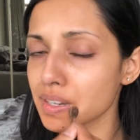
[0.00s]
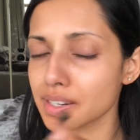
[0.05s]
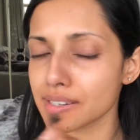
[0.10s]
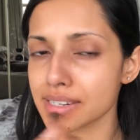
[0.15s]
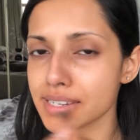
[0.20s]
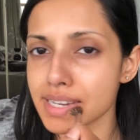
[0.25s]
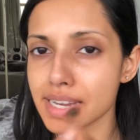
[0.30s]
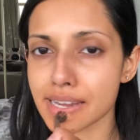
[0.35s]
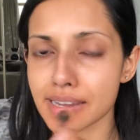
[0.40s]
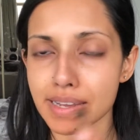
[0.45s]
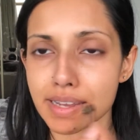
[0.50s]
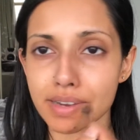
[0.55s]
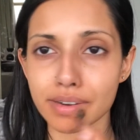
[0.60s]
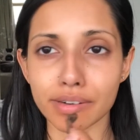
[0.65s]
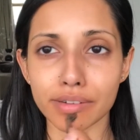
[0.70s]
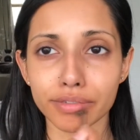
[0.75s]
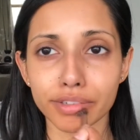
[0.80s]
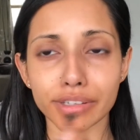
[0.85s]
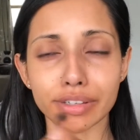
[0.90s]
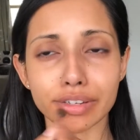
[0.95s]
take it
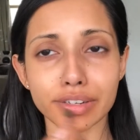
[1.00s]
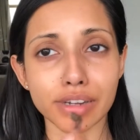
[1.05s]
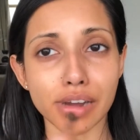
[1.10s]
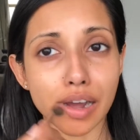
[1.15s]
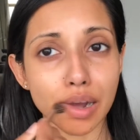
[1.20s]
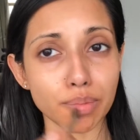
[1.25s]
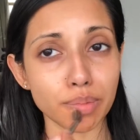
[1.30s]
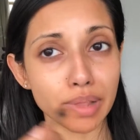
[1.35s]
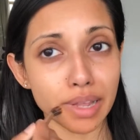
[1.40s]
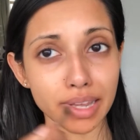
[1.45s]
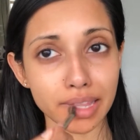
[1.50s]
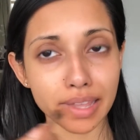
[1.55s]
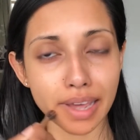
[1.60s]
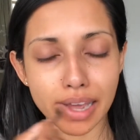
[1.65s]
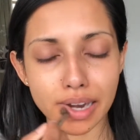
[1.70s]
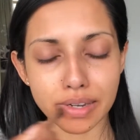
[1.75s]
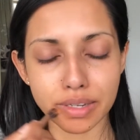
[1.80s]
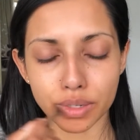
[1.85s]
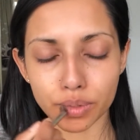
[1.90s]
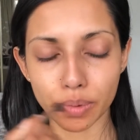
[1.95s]
over the top like
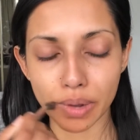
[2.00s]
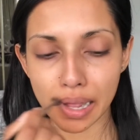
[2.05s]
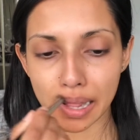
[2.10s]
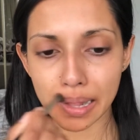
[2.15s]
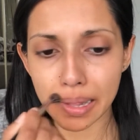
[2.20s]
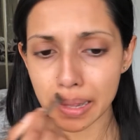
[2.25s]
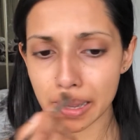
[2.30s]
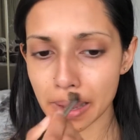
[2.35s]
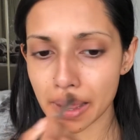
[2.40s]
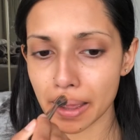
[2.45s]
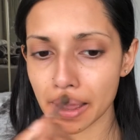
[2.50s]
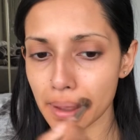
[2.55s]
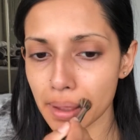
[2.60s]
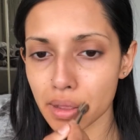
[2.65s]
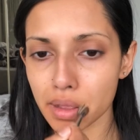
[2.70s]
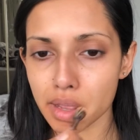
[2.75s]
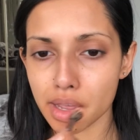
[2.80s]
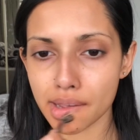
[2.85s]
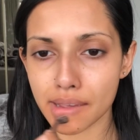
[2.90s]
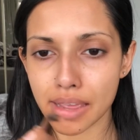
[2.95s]
that as well,
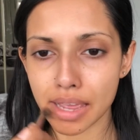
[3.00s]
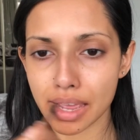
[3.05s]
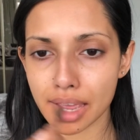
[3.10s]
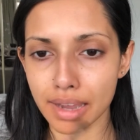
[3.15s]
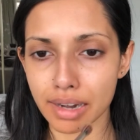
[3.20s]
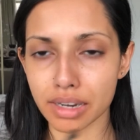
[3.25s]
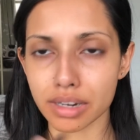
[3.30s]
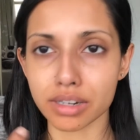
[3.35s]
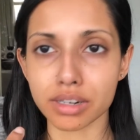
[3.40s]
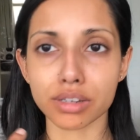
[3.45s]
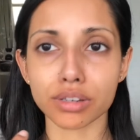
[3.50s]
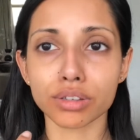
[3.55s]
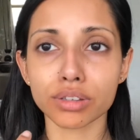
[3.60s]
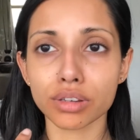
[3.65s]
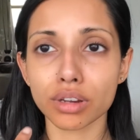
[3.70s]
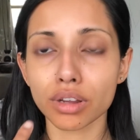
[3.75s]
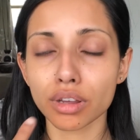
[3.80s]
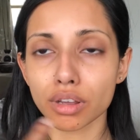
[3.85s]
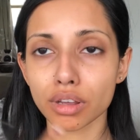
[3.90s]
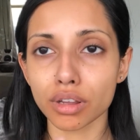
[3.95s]
and it
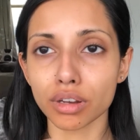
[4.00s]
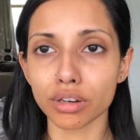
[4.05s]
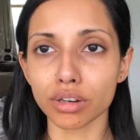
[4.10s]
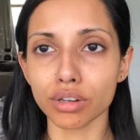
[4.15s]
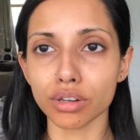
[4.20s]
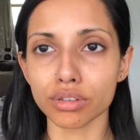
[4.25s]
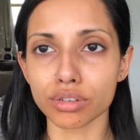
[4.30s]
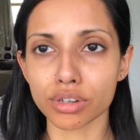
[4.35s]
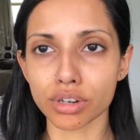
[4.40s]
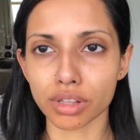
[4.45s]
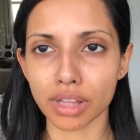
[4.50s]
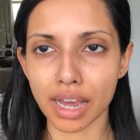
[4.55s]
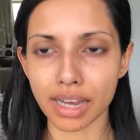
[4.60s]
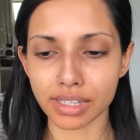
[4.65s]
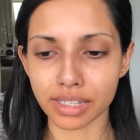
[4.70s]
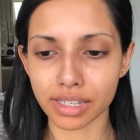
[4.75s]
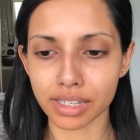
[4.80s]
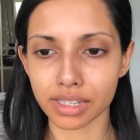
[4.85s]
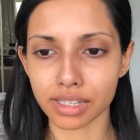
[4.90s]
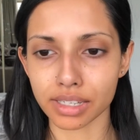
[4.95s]
just
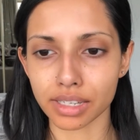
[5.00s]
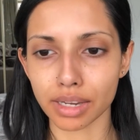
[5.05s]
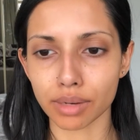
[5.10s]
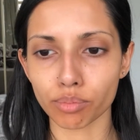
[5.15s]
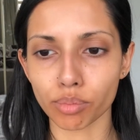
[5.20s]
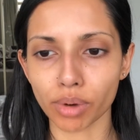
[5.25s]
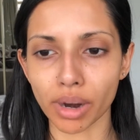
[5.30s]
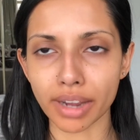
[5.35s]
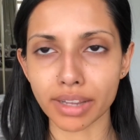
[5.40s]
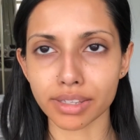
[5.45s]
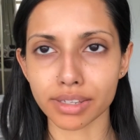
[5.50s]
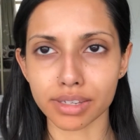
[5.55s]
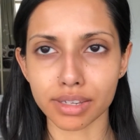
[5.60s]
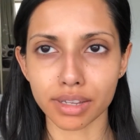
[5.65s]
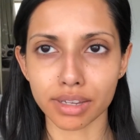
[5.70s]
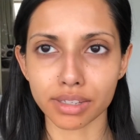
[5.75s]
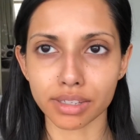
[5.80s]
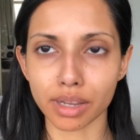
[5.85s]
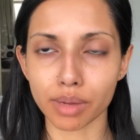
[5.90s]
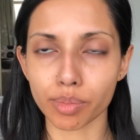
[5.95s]
neutralizes and brightens
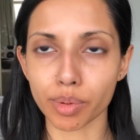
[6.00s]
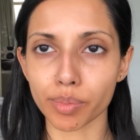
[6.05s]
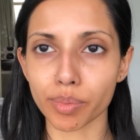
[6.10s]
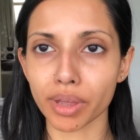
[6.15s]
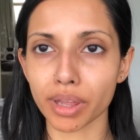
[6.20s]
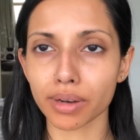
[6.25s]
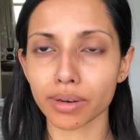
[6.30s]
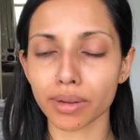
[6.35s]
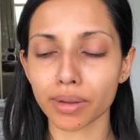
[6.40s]
things up a bit.